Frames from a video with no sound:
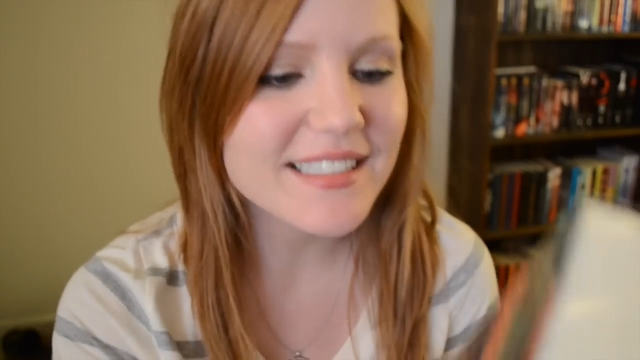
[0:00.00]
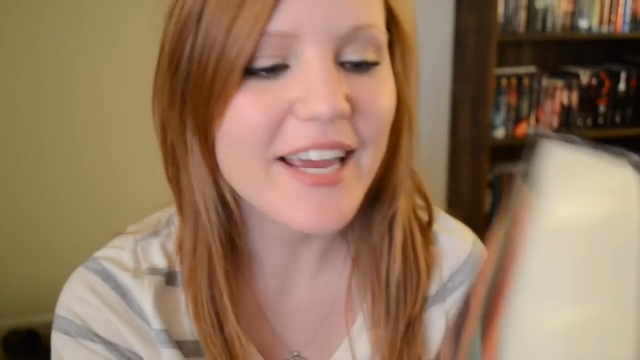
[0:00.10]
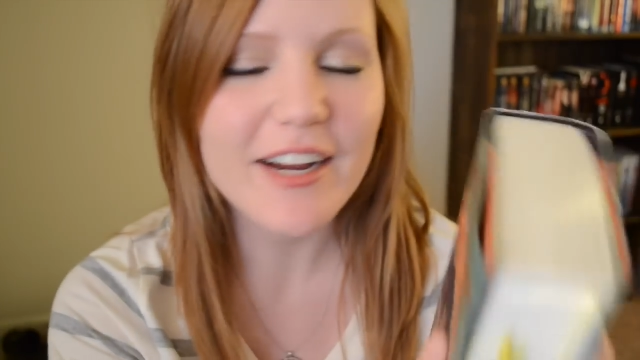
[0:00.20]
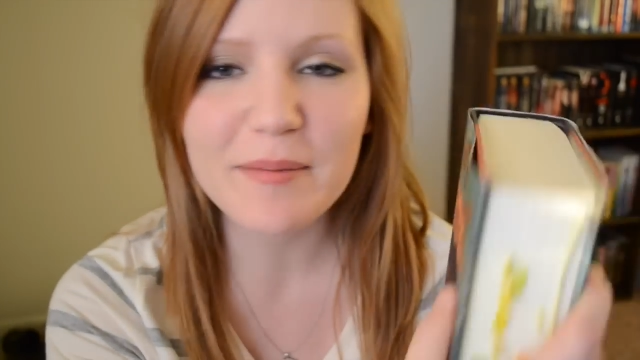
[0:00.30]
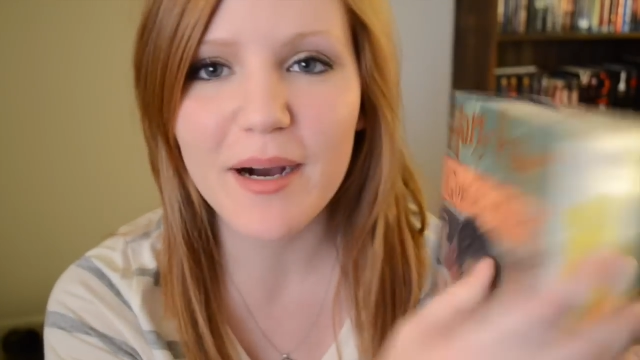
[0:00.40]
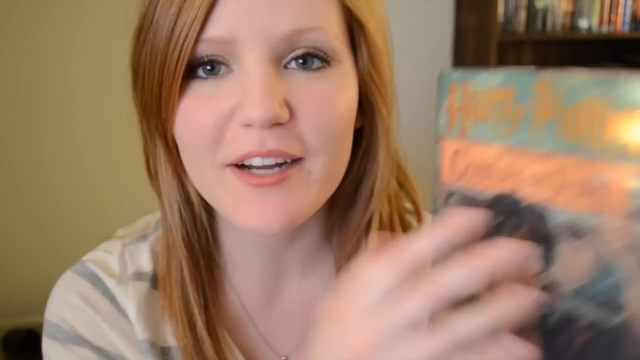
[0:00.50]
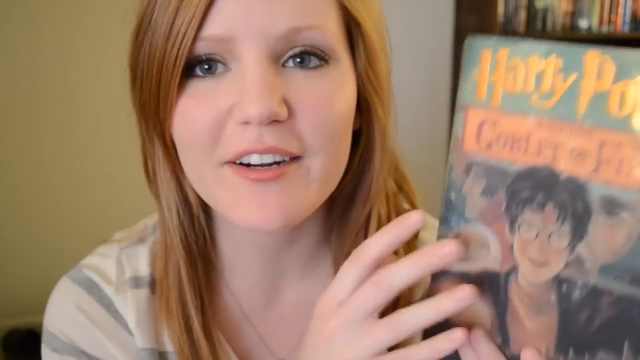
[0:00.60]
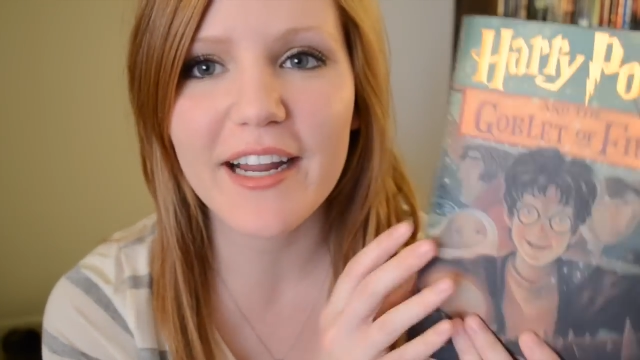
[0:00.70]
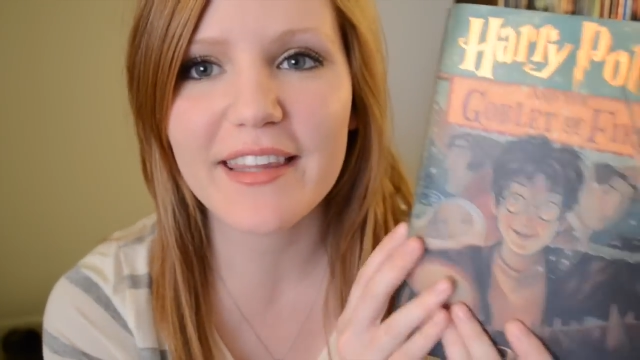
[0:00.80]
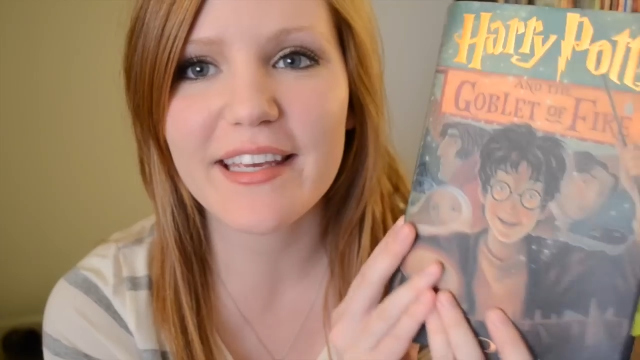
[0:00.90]
Harry Potter
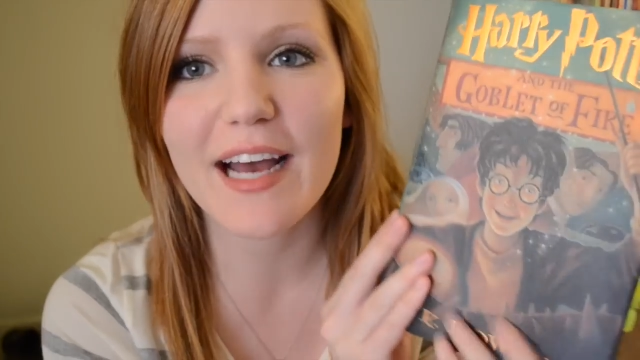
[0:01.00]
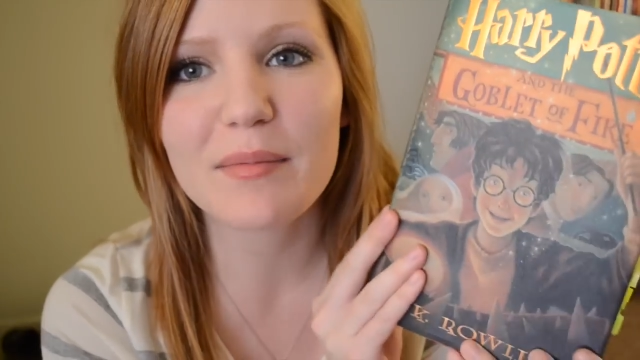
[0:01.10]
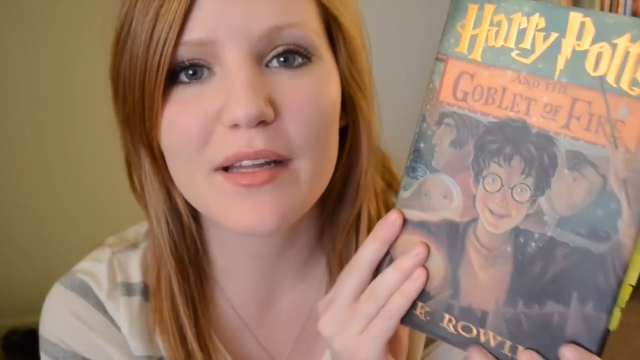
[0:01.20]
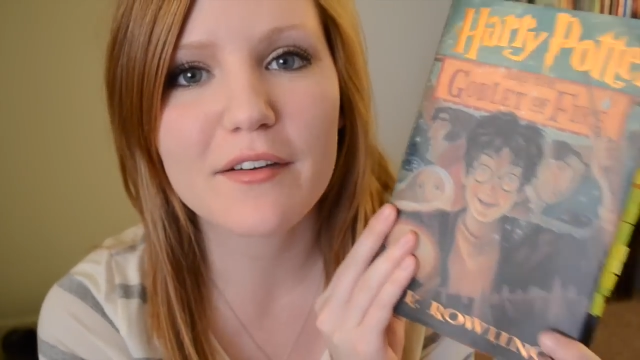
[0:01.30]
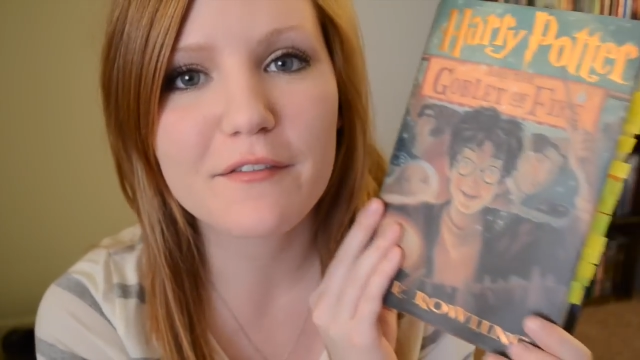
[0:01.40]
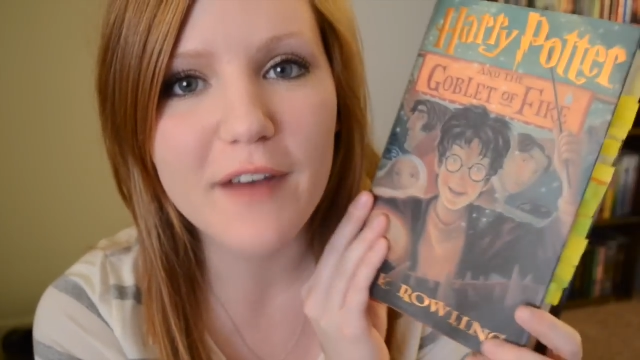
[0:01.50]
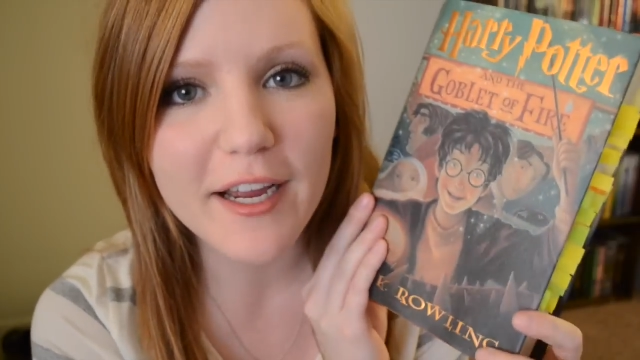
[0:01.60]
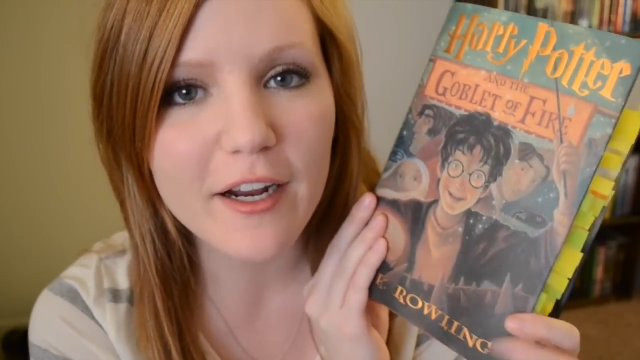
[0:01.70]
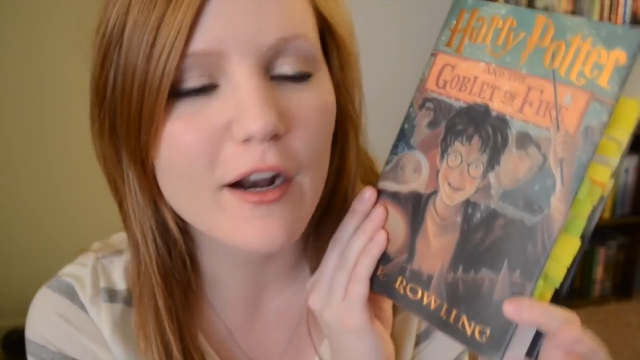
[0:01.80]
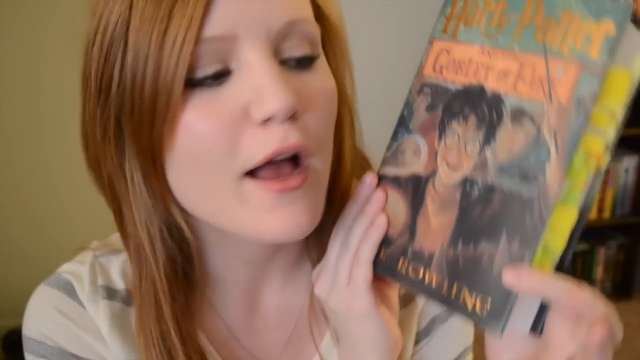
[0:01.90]
and the Goblet of
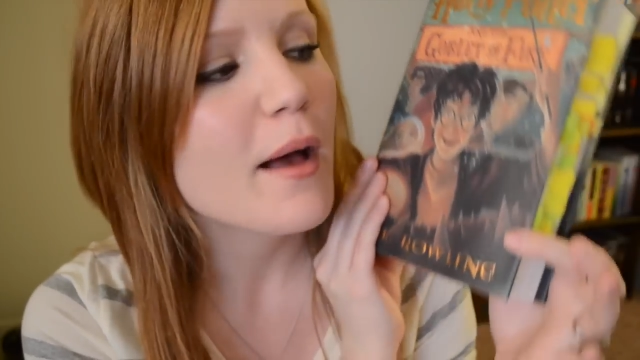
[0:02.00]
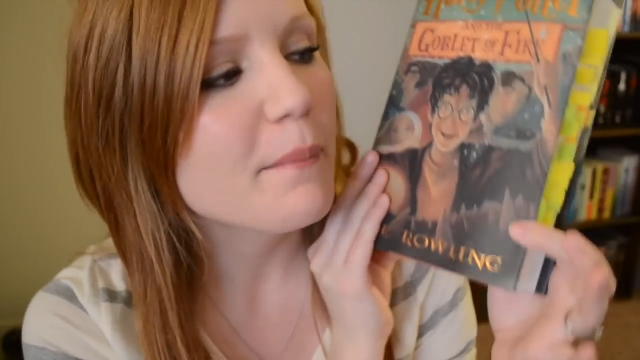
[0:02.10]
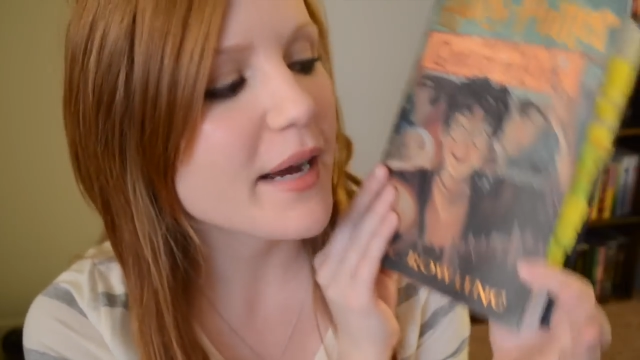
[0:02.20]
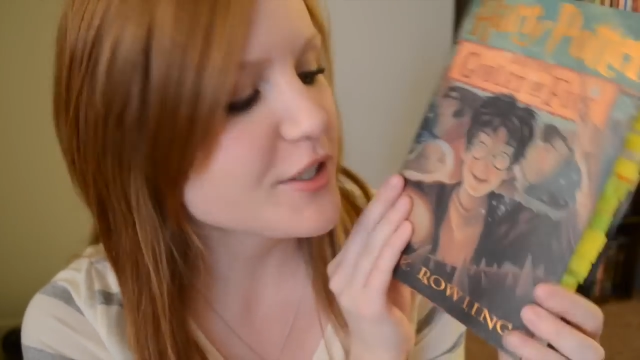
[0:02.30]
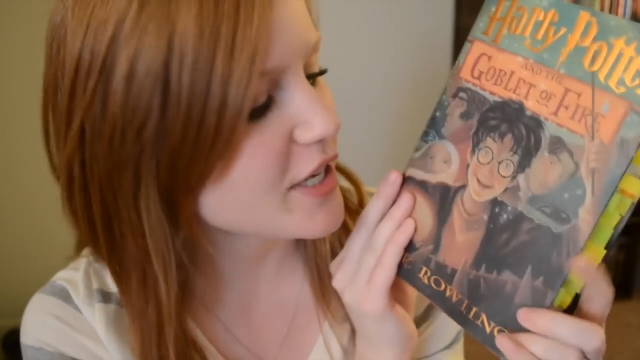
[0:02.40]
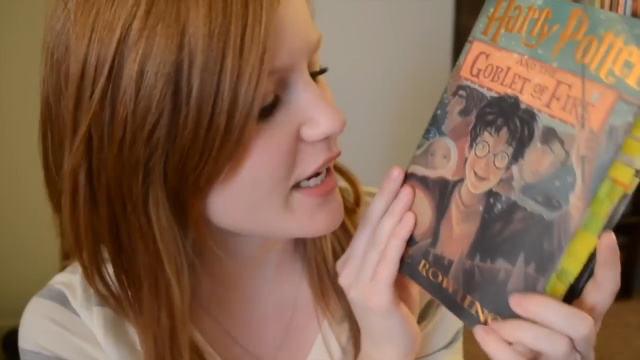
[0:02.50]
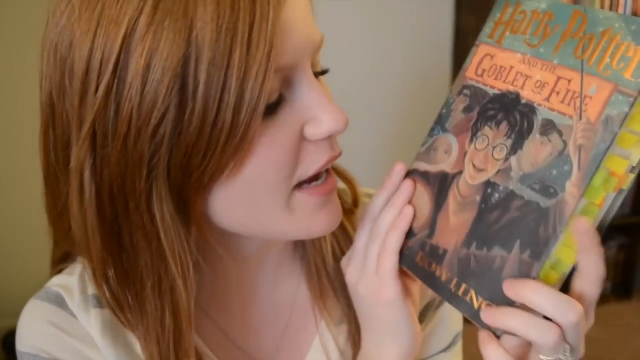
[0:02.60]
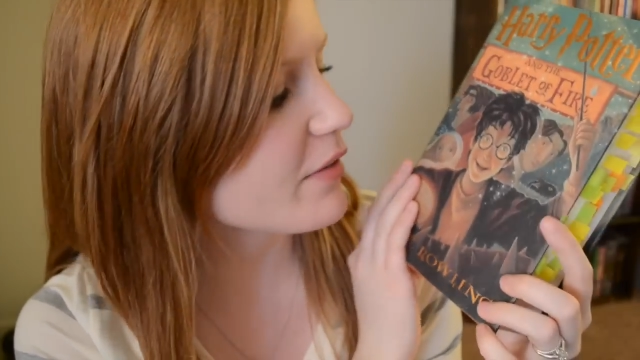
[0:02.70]
Fire by J.K.